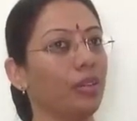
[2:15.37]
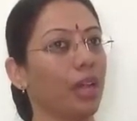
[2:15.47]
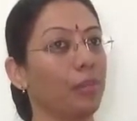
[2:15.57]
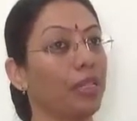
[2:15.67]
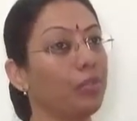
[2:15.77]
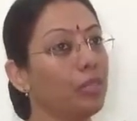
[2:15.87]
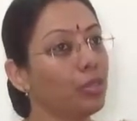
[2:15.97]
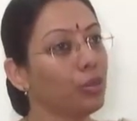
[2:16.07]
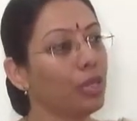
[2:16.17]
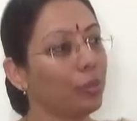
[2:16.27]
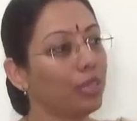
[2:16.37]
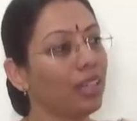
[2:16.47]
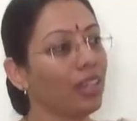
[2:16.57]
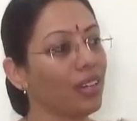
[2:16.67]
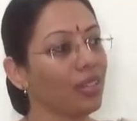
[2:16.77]
amenable to
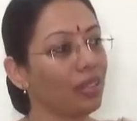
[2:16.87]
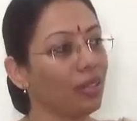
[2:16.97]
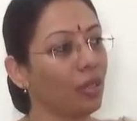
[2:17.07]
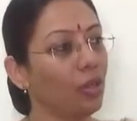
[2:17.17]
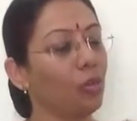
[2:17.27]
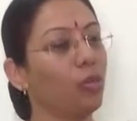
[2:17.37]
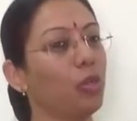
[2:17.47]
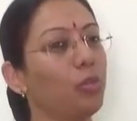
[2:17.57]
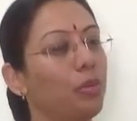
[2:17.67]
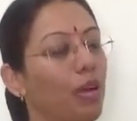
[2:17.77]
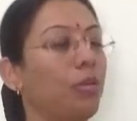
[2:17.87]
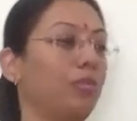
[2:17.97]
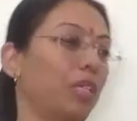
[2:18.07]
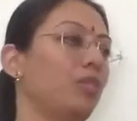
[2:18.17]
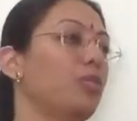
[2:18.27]
replication would
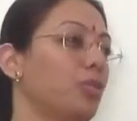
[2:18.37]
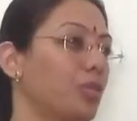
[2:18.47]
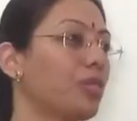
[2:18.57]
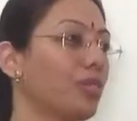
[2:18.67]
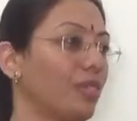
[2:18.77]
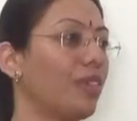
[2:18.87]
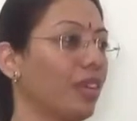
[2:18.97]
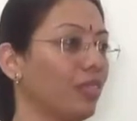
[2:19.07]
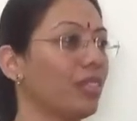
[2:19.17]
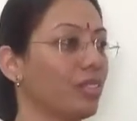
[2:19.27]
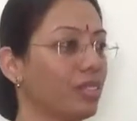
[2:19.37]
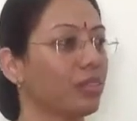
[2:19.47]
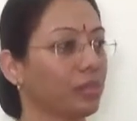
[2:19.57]
probably lose relevance.